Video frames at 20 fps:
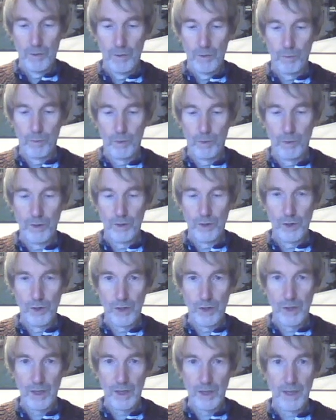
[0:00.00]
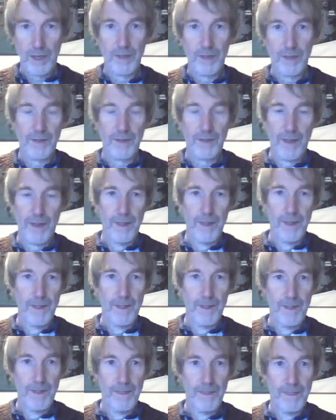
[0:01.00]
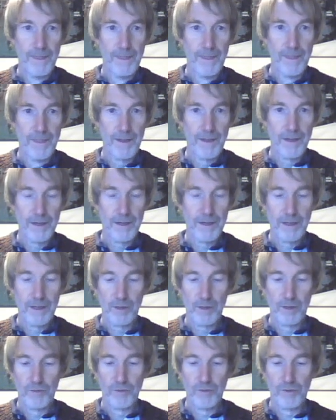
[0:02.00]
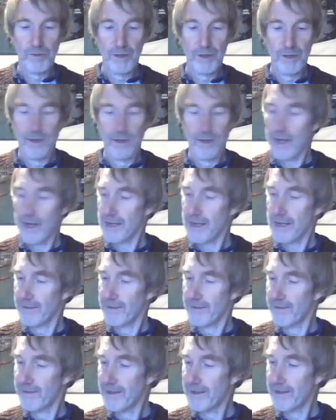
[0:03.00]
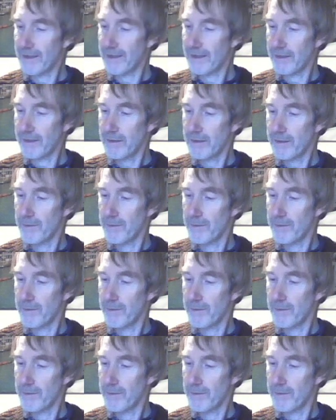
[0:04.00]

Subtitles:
which is 918,